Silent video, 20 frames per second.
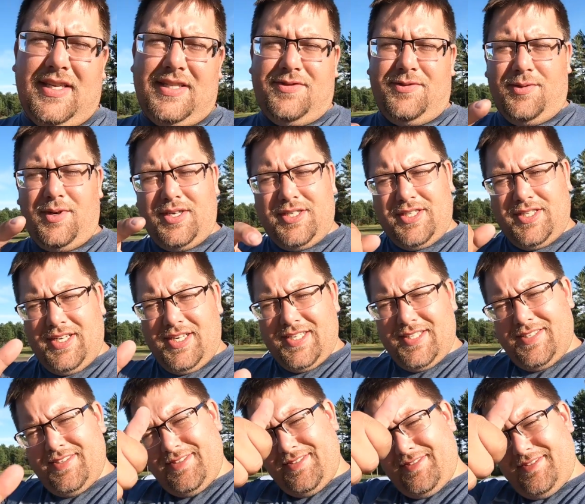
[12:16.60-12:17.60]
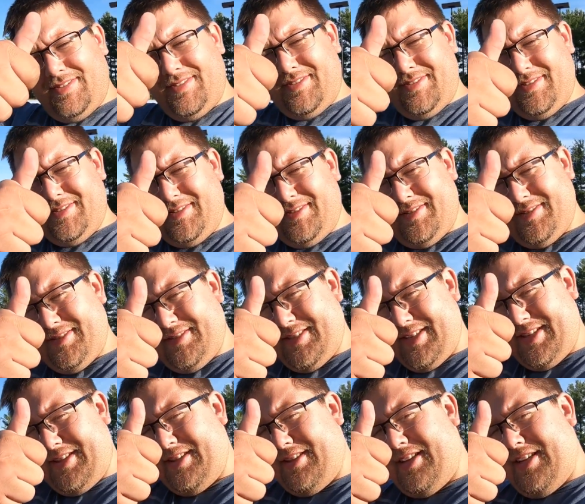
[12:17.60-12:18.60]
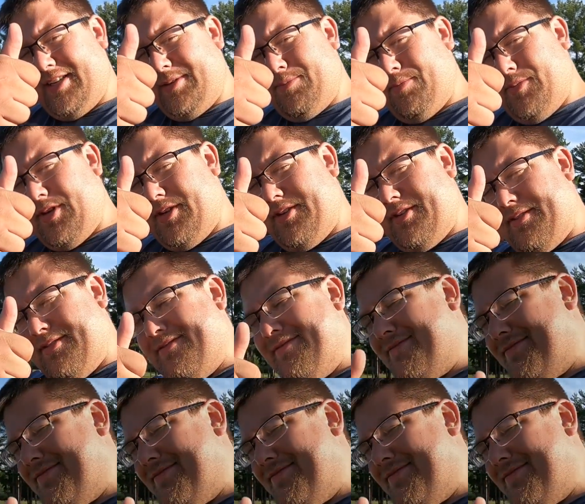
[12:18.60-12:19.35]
thanks for watching, guys. Hit the like button.